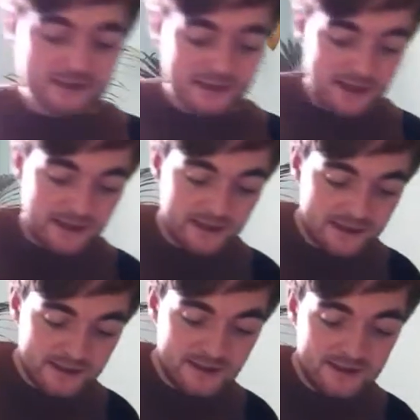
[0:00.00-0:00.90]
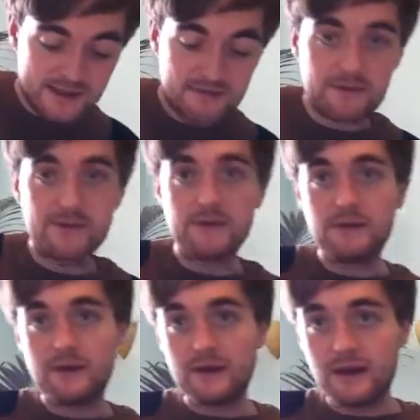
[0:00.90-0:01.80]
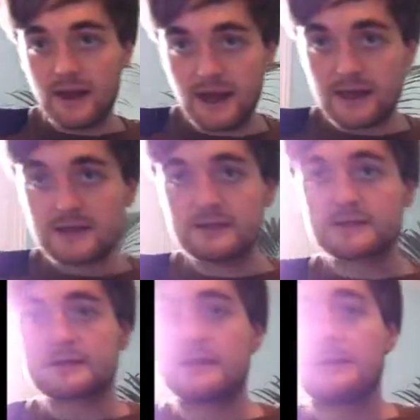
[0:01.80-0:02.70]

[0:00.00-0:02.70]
6, 7 and 8,